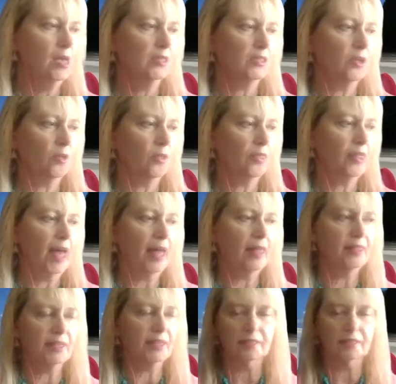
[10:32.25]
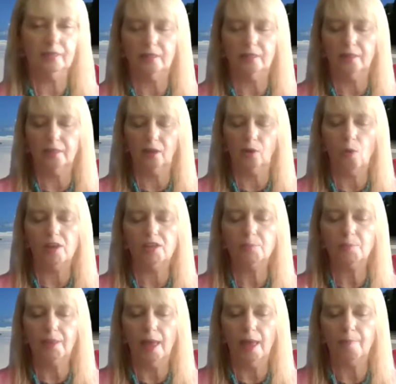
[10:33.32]
So that this is the
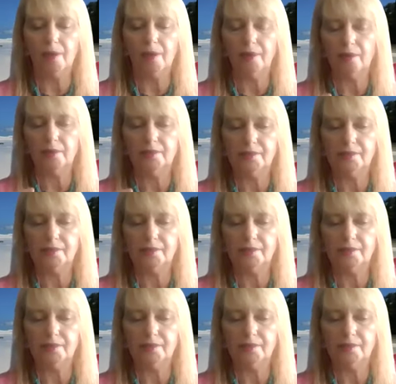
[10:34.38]
quantum alignment